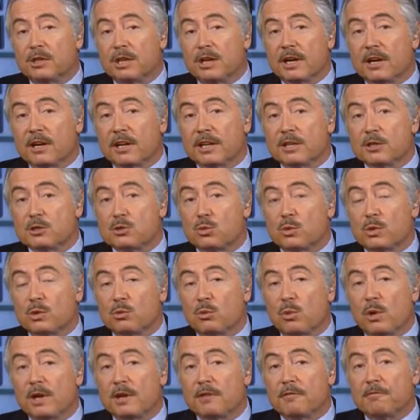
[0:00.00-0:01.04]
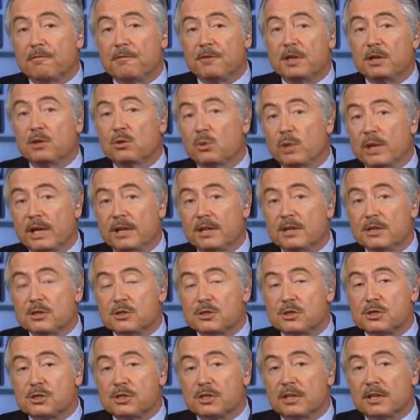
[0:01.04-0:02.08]
there is with one of
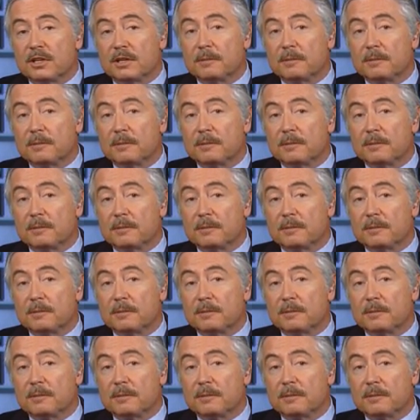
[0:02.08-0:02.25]
Fiorina's